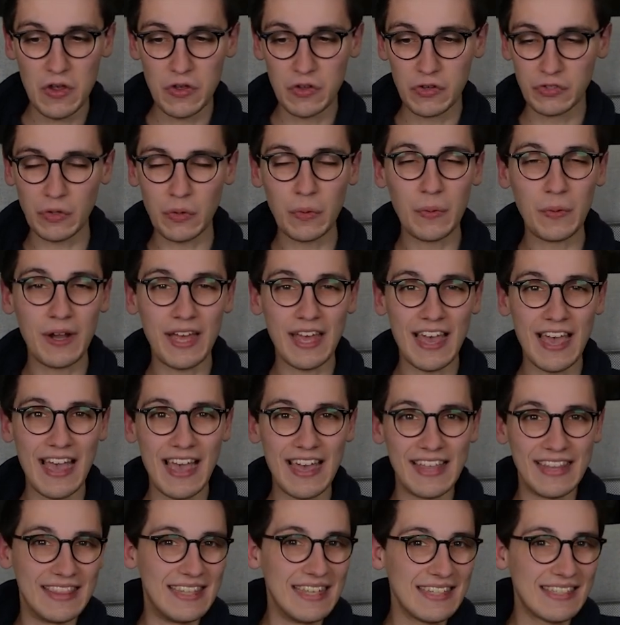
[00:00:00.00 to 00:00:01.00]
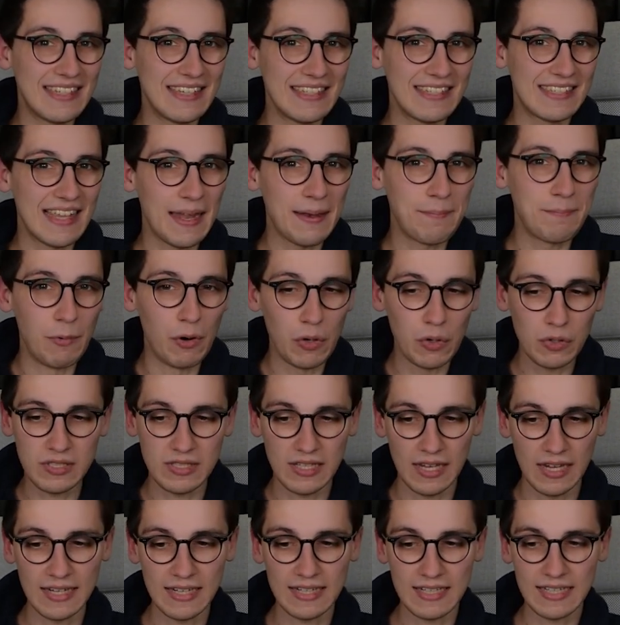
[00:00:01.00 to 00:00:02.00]
So this is then most
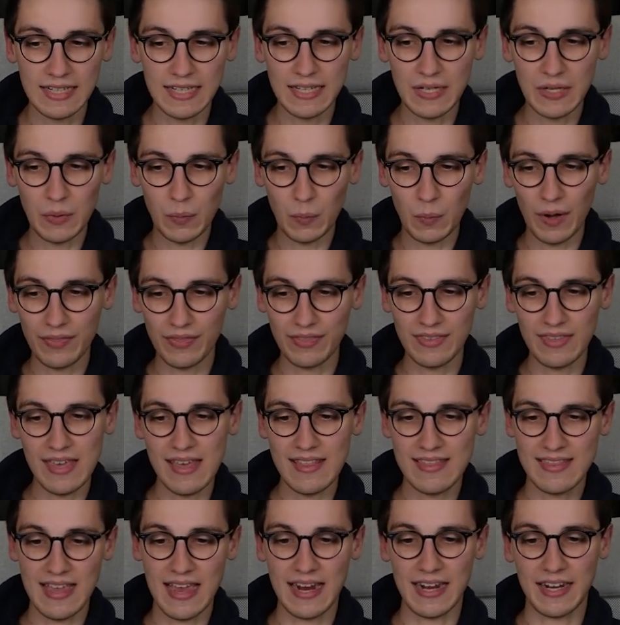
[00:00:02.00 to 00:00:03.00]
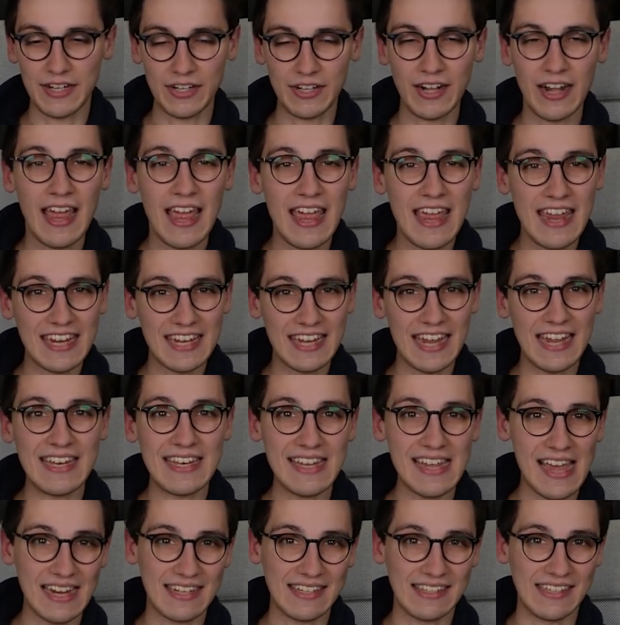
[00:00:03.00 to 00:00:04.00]
likely what the attacker
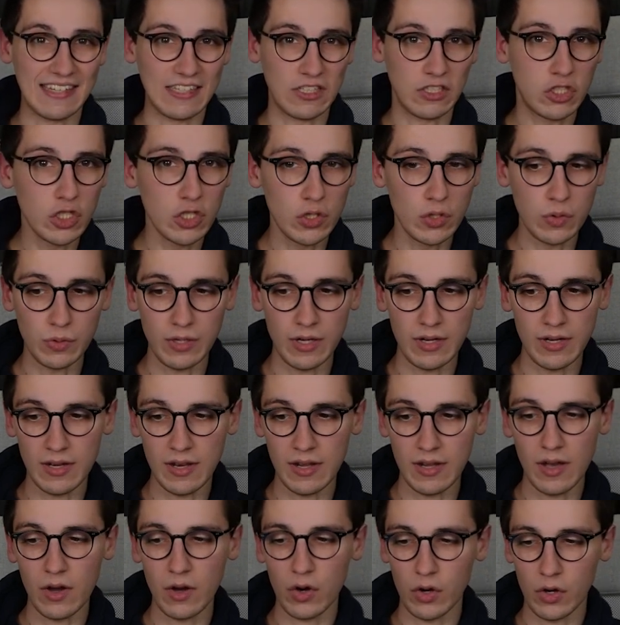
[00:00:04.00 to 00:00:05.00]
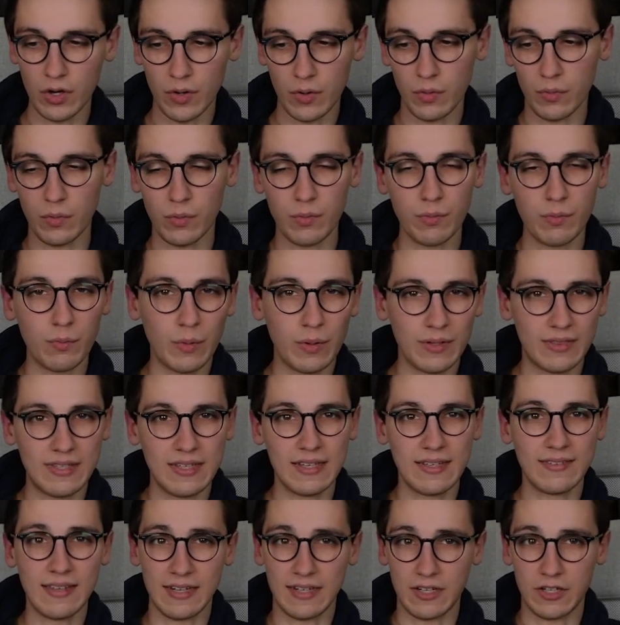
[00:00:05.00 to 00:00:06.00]
gained access to, or what
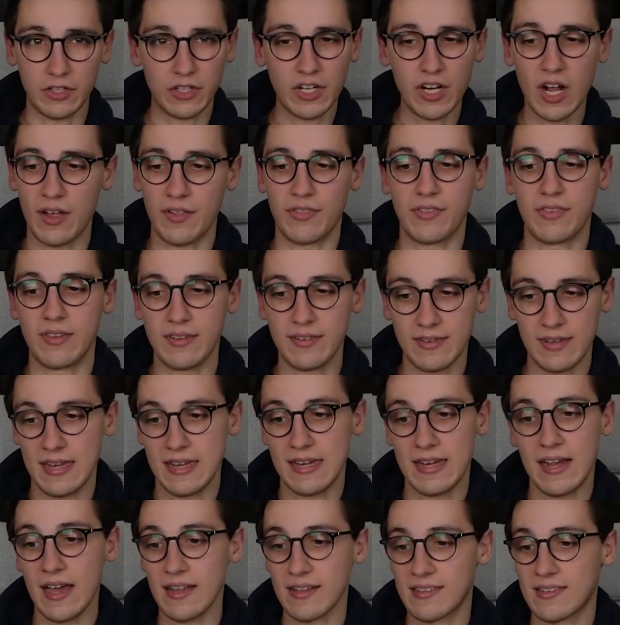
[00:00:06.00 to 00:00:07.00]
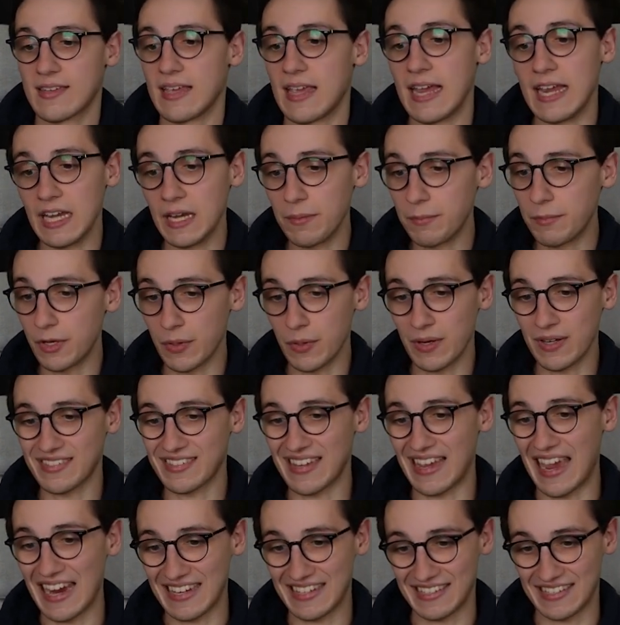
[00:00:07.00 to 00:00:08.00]
the attacker got. They got
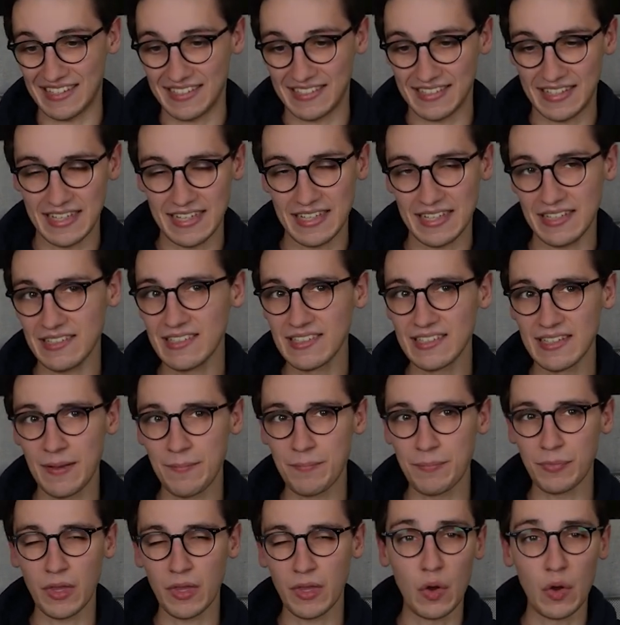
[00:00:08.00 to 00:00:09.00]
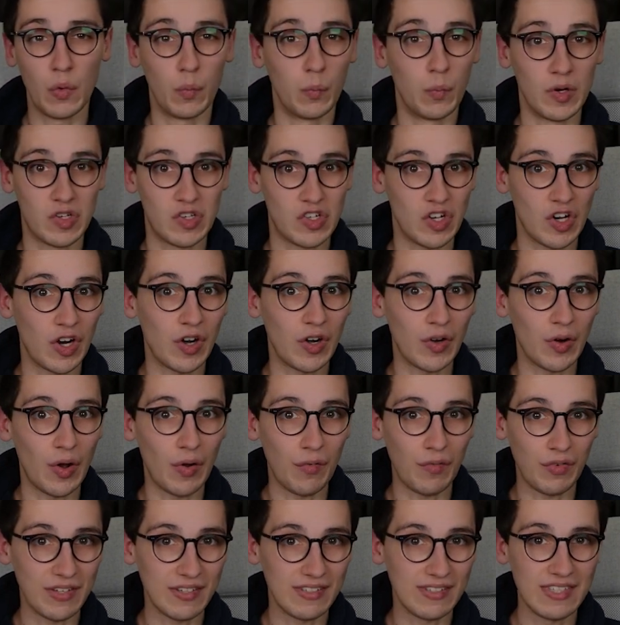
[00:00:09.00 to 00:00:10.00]
AWS access keys, which
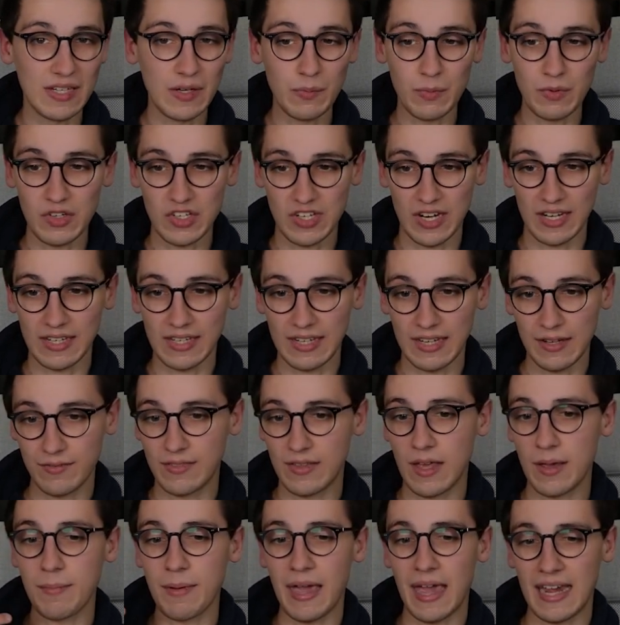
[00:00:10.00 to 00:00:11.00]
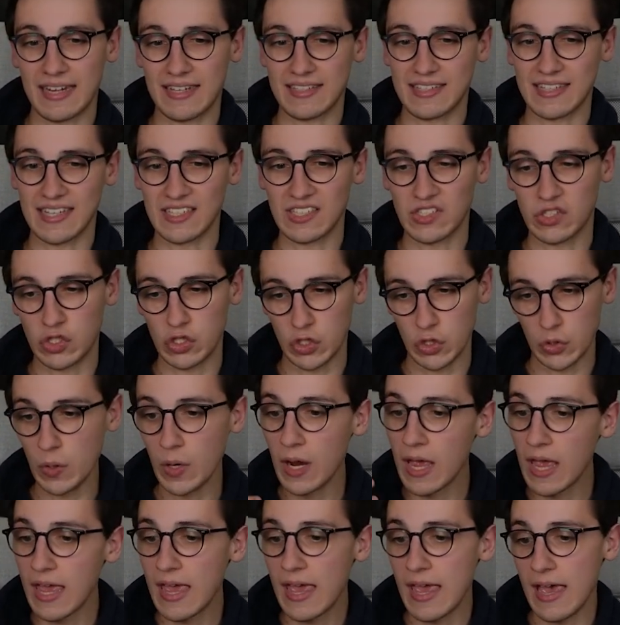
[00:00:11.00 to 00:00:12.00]
can give them access to
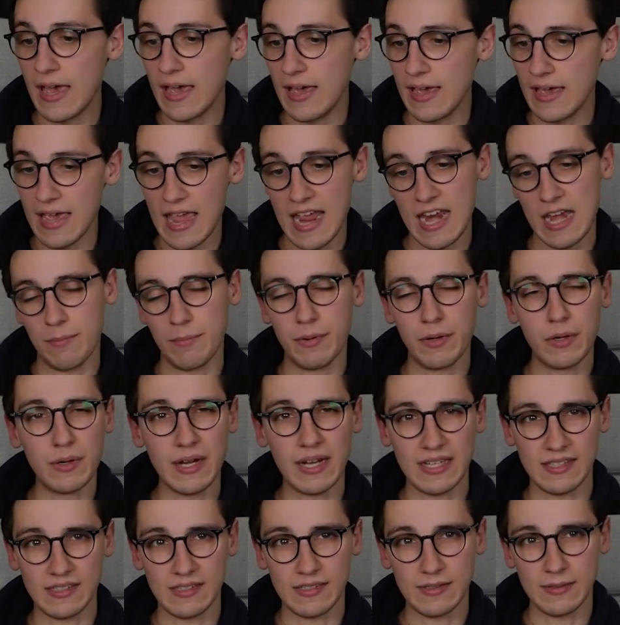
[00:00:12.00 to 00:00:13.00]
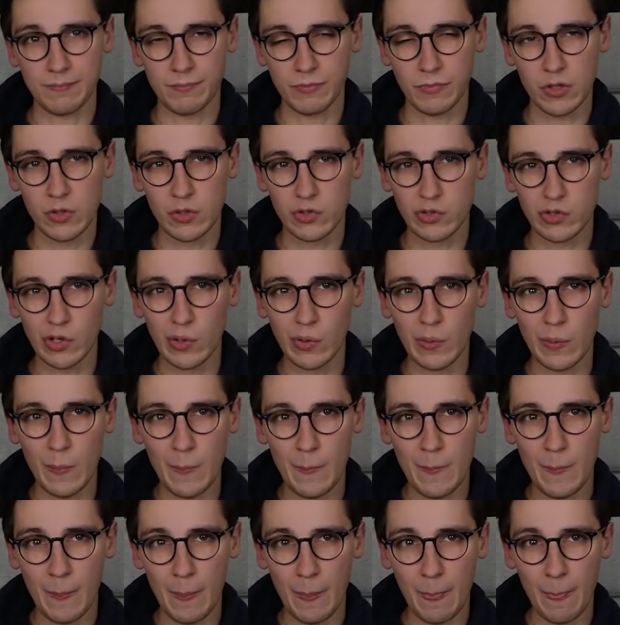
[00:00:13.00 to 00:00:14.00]
AWS. So
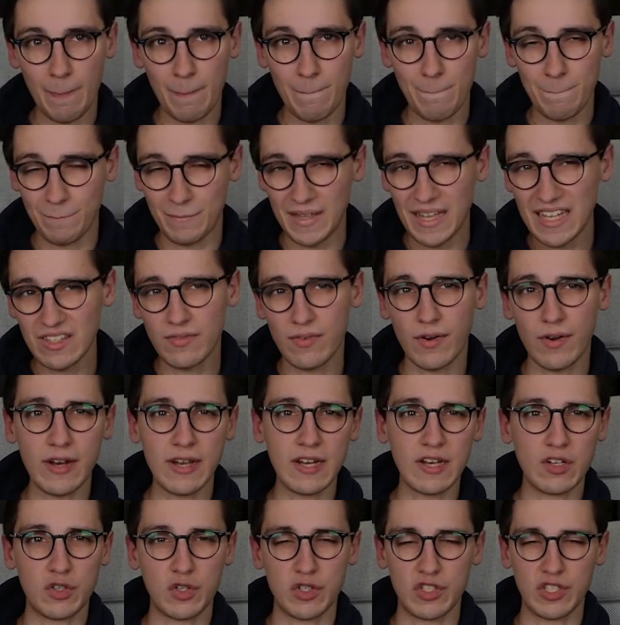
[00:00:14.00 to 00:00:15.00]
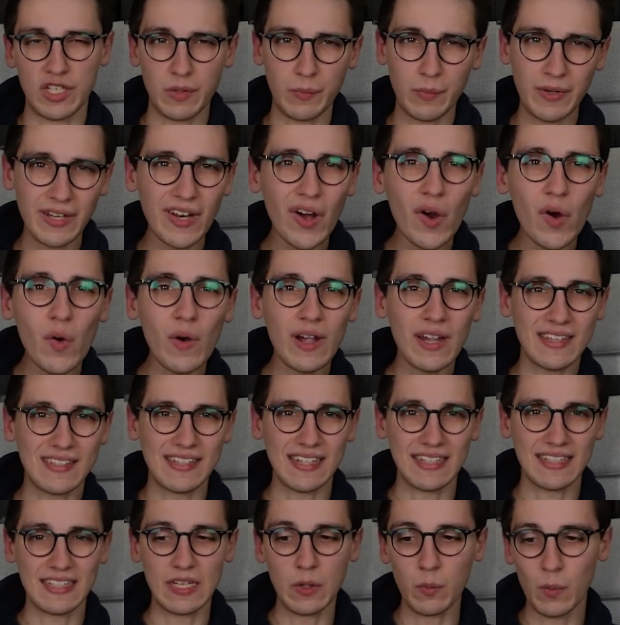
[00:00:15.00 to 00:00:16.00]
that's very interesting. We know
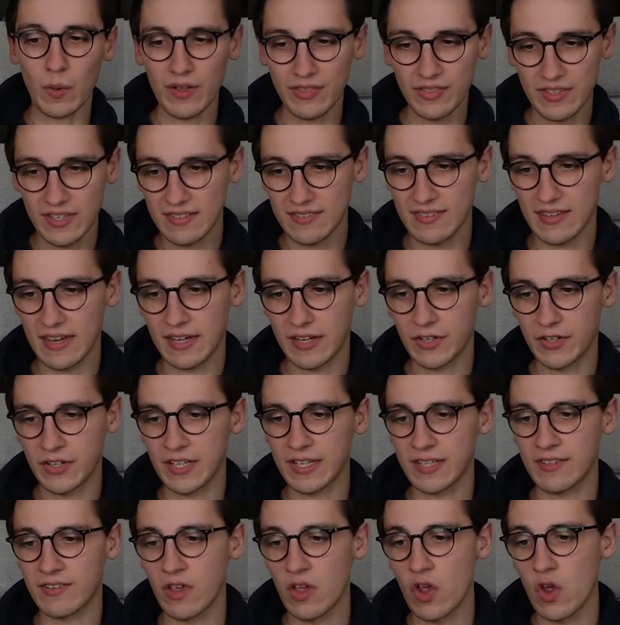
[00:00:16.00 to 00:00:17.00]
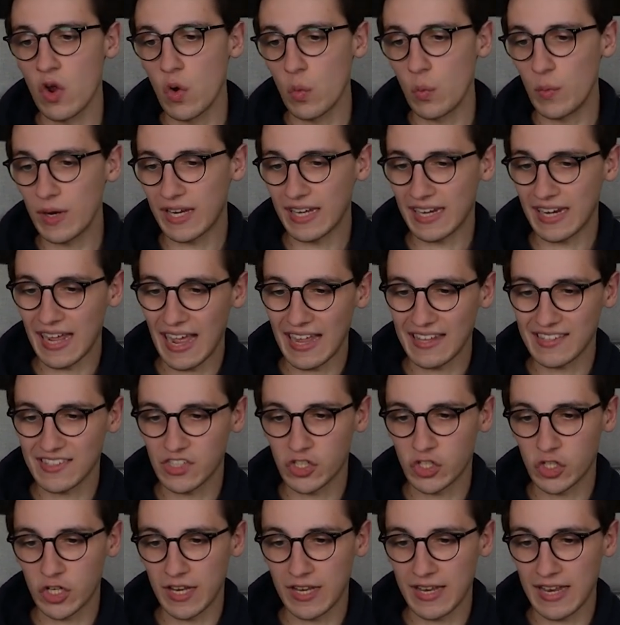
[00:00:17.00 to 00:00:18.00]
exactly what the attacker did. We can
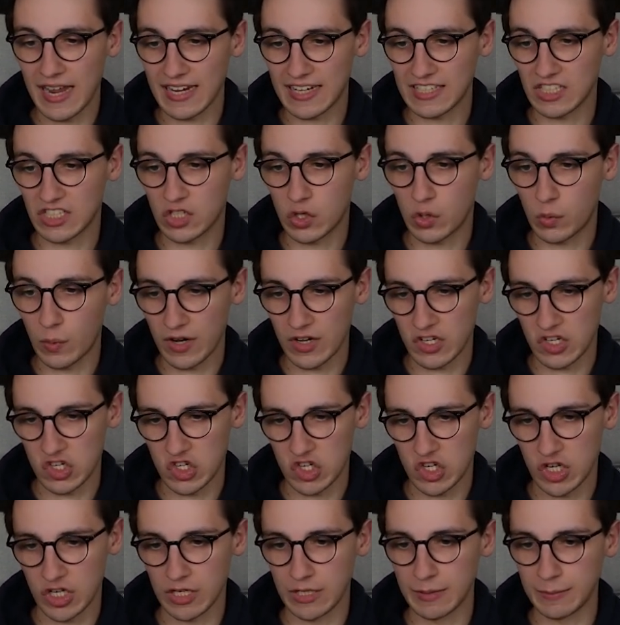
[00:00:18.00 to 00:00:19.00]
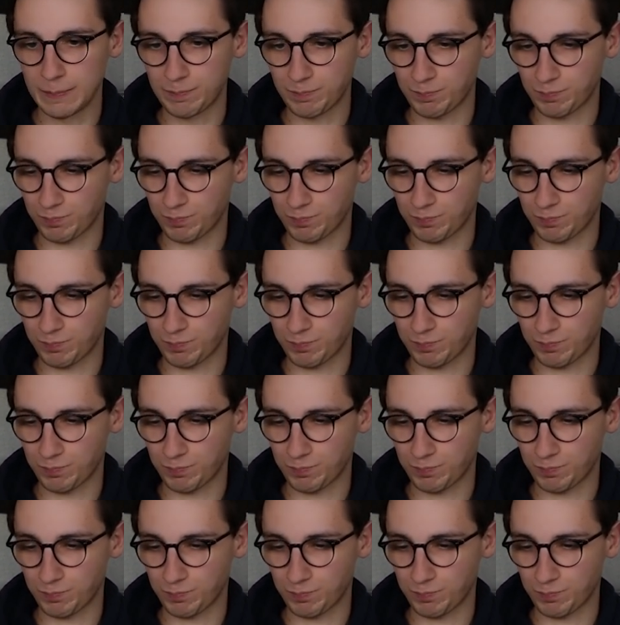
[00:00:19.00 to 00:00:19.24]
answer the next question.